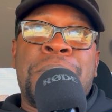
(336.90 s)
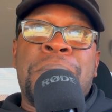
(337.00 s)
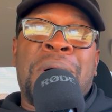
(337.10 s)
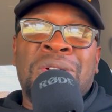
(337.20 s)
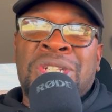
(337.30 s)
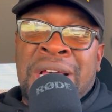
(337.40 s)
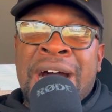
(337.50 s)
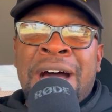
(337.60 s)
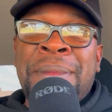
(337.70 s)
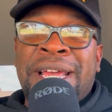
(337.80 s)
Most
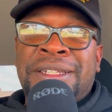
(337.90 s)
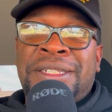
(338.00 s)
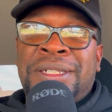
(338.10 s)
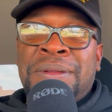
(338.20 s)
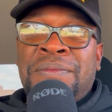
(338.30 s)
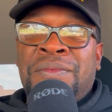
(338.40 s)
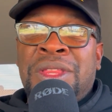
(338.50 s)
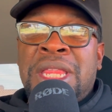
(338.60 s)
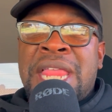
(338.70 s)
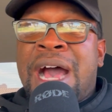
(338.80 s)
comics,
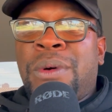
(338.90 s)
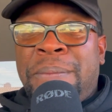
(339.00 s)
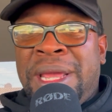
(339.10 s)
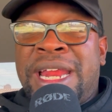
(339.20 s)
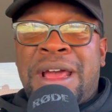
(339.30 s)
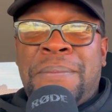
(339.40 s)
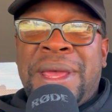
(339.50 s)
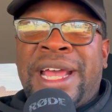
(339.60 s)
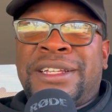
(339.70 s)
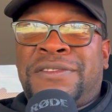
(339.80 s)
that would be their
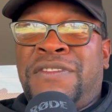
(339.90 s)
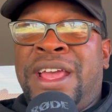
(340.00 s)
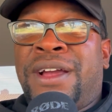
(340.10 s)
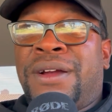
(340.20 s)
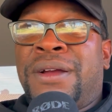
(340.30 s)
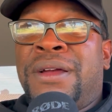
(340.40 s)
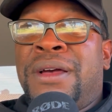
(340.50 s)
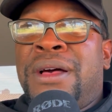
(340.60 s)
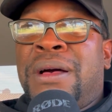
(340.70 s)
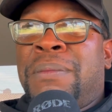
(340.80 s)
biggest fear.
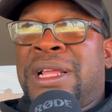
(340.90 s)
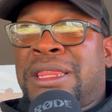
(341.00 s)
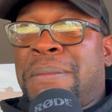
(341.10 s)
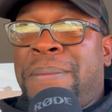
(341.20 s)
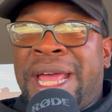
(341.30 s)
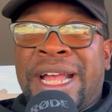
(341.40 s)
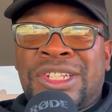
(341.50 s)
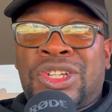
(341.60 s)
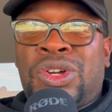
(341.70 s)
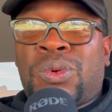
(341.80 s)
But the
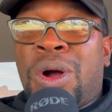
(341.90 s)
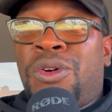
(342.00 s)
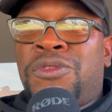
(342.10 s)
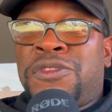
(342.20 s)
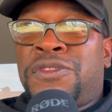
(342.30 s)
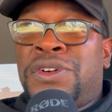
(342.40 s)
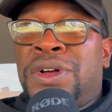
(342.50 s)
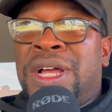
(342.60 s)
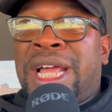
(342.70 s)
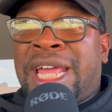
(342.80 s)
biggest growth
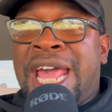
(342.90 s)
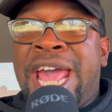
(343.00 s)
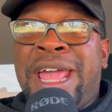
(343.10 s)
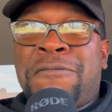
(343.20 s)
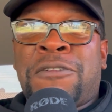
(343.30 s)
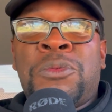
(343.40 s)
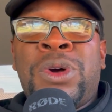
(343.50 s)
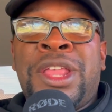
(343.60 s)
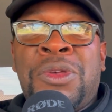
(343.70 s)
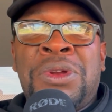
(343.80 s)
came from
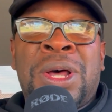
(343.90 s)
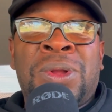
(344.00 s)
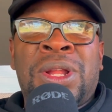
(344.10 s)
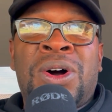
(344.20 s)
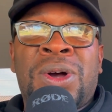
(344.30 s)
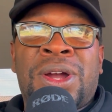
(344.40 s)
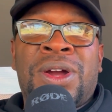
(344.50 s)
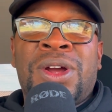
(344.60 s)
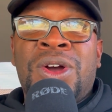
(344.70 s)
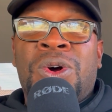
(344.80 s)
when you no
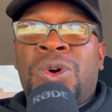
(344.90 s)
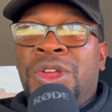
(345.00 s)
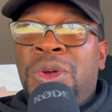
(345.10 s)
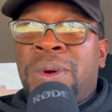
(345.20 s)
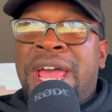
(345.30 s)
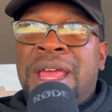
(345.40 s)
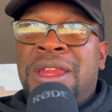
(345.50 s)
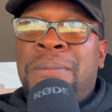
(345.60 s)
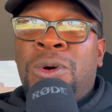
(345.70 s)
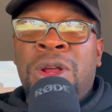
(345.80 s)
longer, or
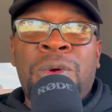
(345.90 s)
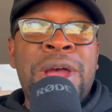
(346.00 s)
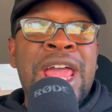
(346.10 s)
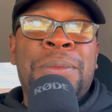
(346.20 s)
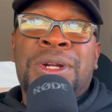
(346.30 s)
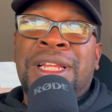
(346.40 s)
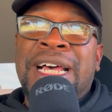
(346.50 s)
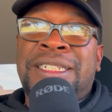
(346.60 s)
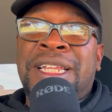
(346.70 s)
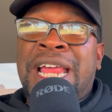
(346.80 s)
the more you were able to
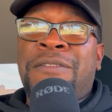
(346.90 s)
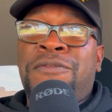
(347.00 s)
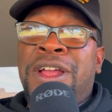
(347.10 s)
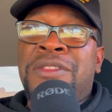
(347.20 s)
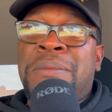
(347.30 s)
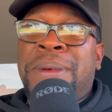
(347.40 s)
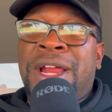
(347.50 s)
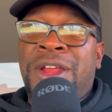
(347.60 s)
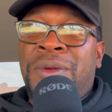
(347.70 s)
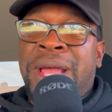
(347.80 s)
lessen that fear, the
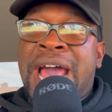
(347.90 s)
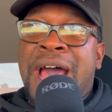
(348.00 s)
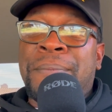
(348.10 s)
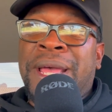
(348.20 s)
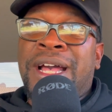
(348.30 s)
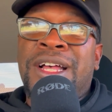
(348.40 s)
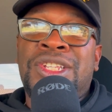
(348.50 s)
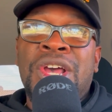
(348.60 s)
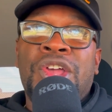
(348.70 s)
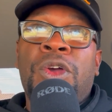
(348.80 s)
better you got,
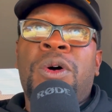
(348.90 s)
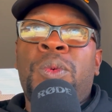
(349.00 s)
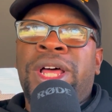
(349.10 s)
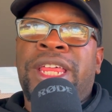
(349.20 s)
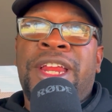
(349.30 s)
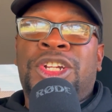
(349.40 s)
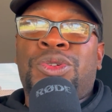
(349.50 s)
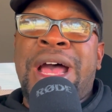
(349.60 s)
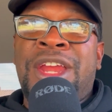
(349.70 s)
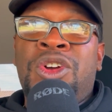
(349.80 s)
because you were willing to
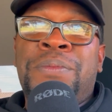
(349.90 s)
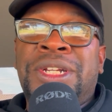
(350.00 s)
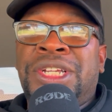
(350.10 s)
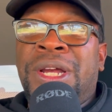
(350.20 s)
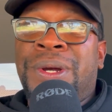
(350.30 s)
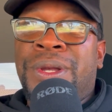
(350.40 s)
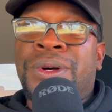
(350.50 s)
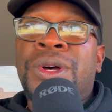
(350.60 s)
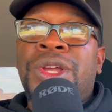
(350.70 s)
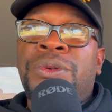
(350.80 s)
try new
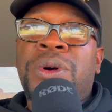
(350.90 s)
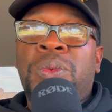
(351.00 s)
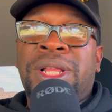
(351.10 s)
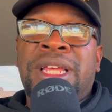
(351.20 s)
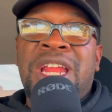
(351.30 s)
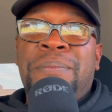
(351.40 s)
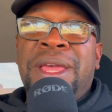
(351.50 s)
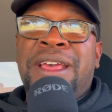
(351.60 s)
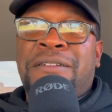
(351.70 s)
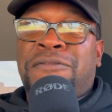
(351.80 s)
material. You were willing to
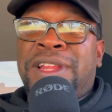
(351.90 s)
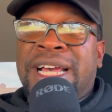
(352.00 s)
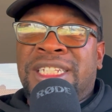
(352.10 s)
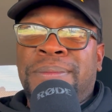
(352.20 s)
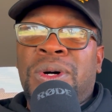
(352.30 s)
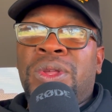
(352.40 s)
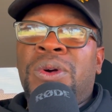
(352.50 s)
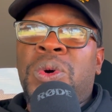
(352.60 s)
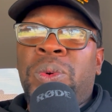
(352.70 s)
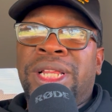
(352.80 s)
be flexible.
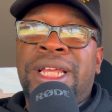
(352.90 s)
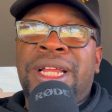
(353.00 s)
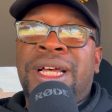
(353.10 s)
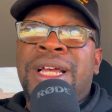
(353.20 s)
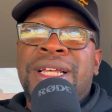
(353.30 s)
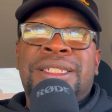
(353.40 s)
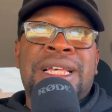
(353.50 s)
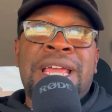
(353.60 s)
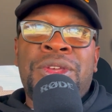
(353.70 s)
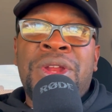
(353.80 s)
You were willing to
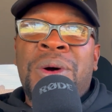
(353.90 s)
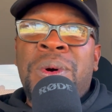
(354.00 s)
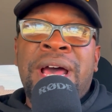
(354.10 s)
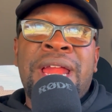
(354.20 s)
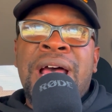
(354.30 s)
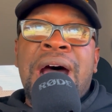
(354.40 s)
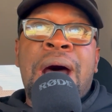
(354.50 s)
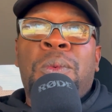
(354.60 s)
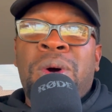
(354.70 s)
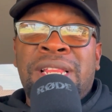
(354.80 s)
say, you know what,
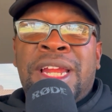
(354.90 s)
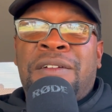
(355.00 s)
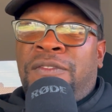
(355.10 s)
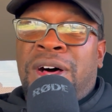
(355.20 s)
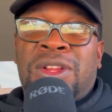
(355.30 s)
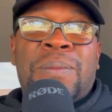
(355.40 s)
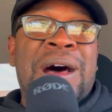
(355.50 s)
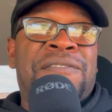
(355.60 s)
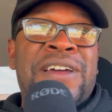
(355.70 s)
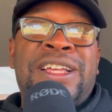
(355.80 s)
I'm willing to fall on
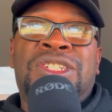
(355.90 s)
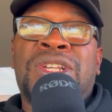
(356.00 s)
my face.